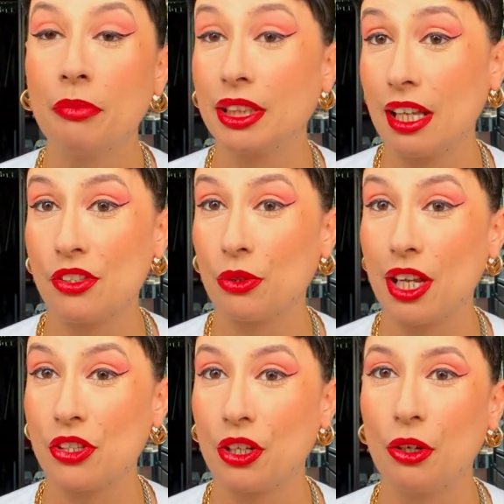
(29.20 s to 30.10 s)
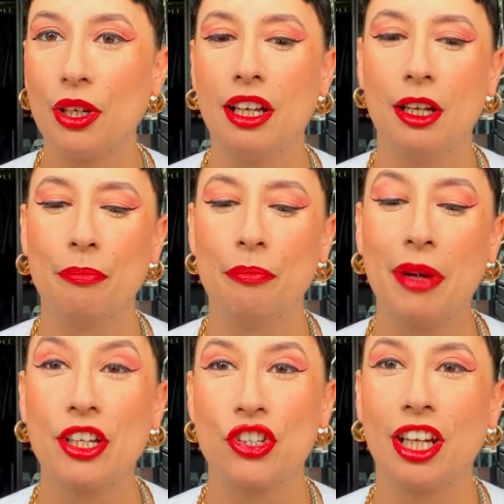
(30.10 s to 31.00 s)
but as you guys know, um,
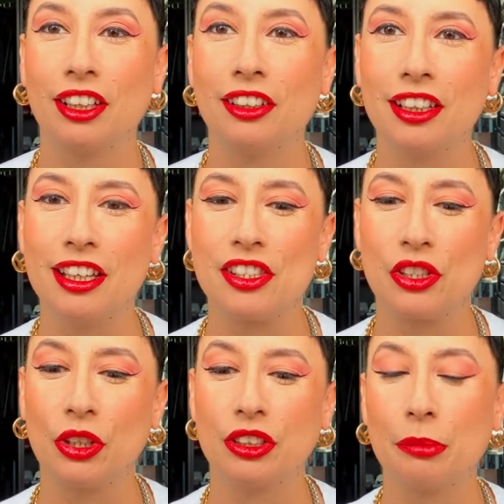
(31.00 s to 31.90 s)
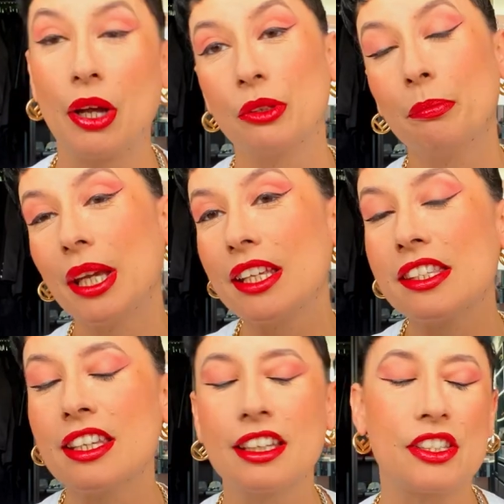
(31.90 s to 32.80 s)
my channel is not about
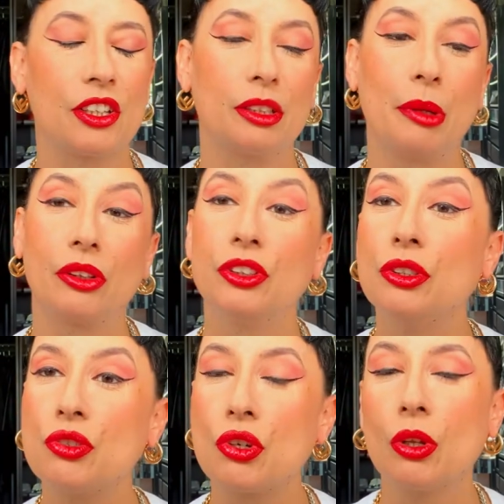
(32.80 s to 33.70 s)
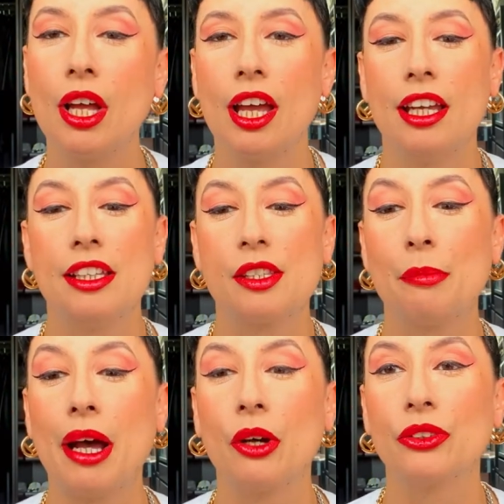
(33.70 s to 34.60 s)
basic, it's not about neutral, it's
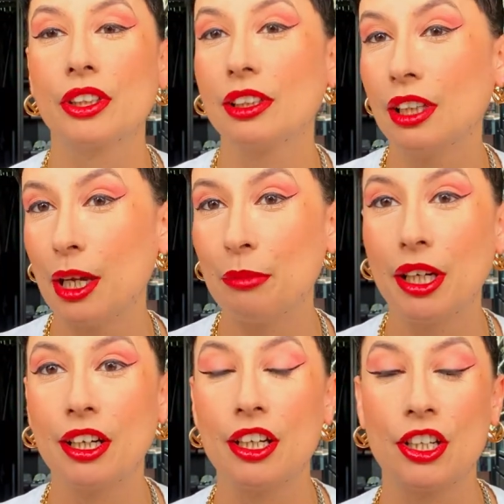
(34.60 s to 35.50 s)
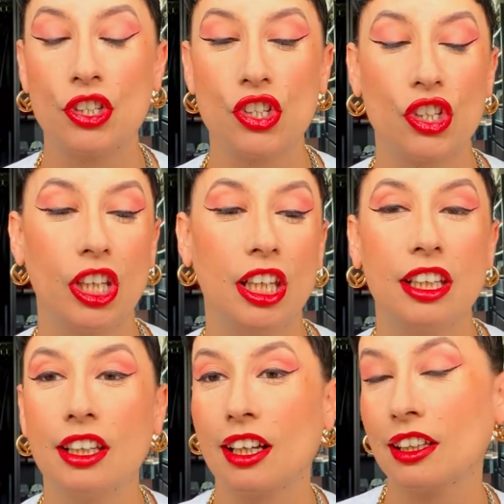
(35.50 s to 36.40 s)
about glamour, a chic,
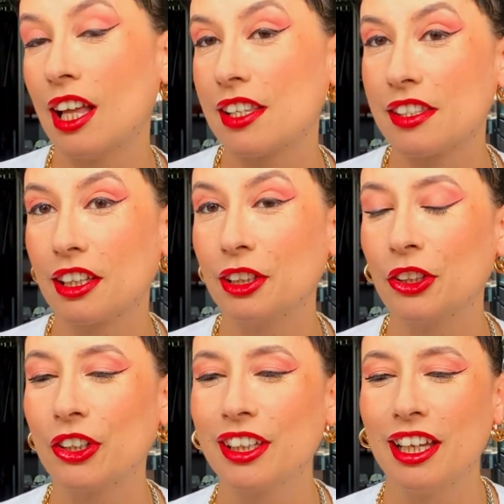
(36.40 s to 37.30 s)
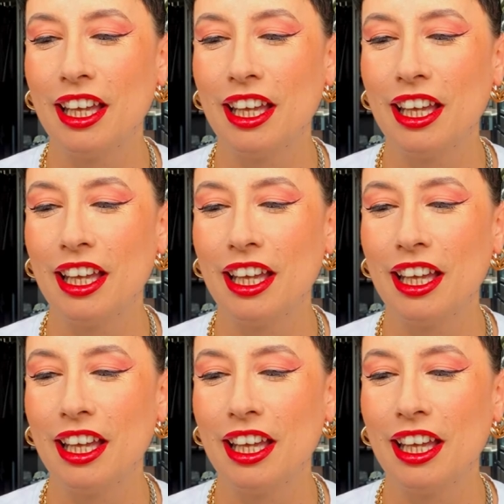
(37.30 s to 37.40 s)
a classic look.